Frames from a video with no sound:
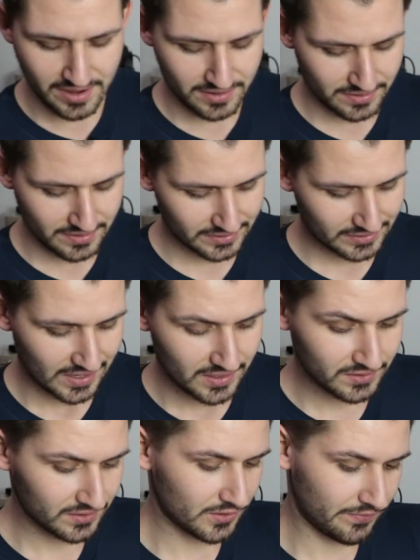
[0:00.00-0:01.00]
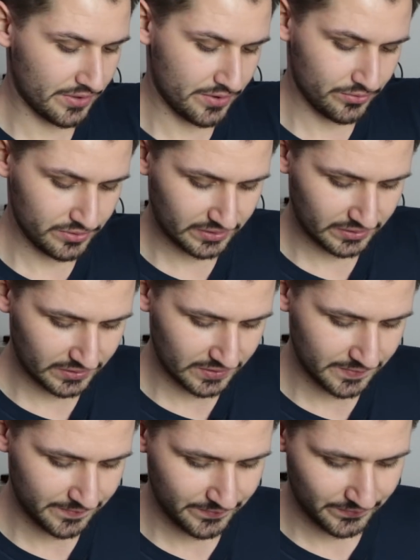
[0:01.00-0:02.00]
are a ton of those.
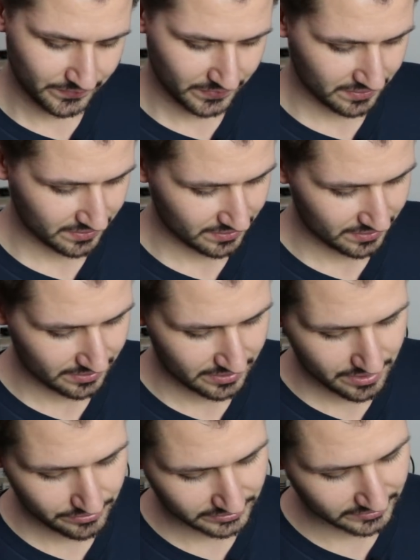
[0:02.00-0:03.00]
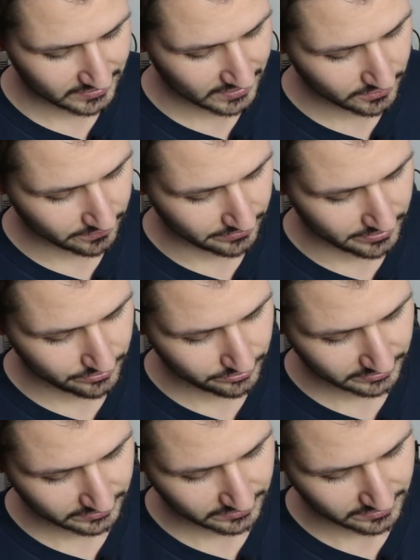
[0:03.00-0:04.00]
There is a ton of
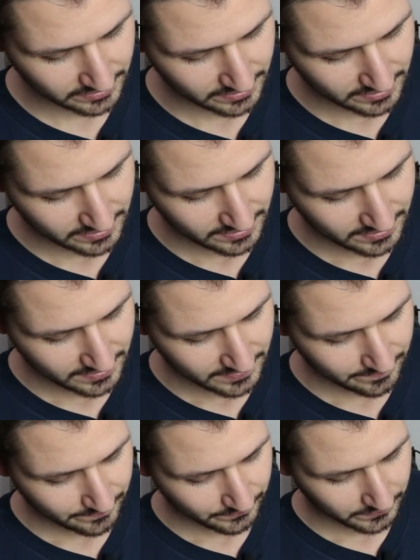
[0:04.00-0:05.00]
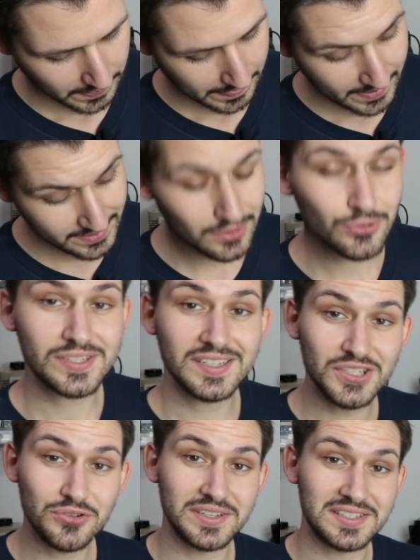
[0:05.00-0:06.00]
those. It looks
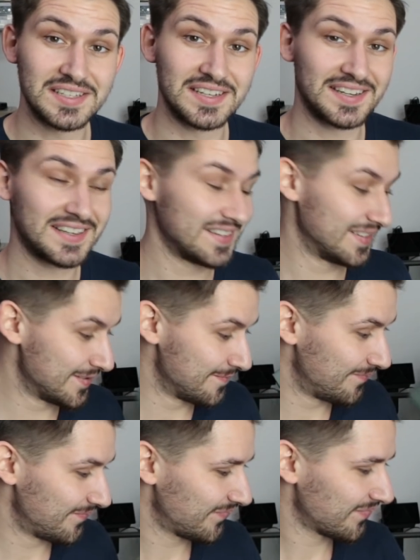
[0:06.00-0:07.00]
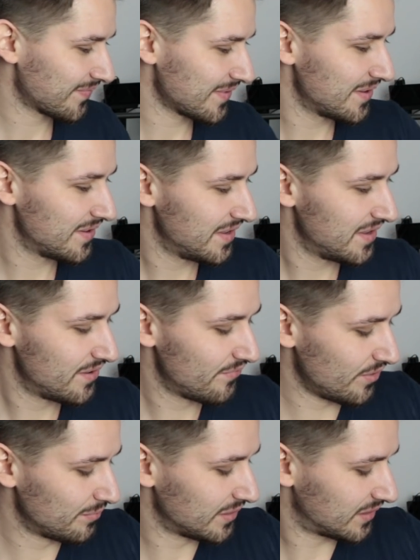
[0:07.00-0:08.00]
interesting
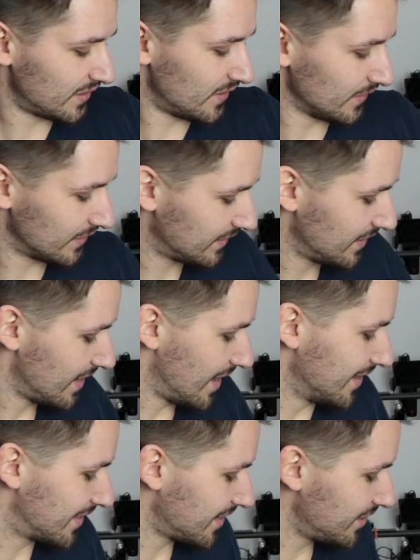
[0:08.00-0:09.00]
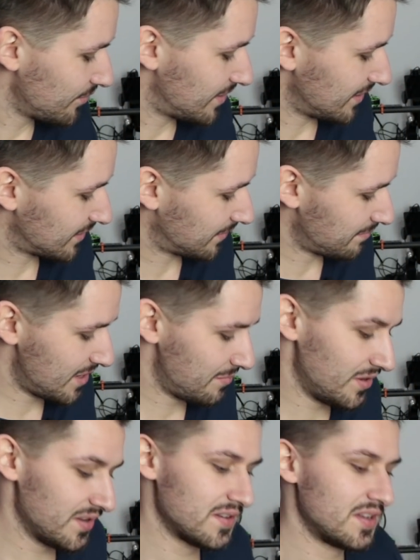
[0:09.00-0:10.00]
from the start. And then you got
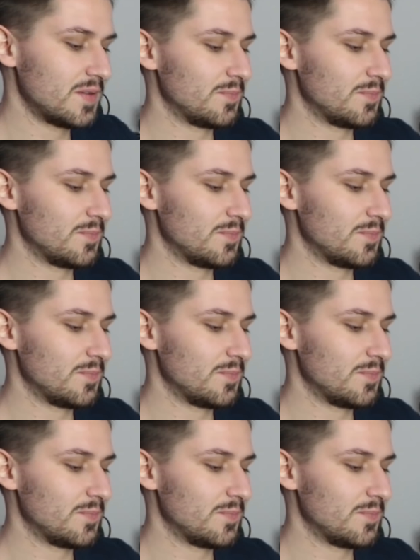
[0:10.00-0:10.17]
maybe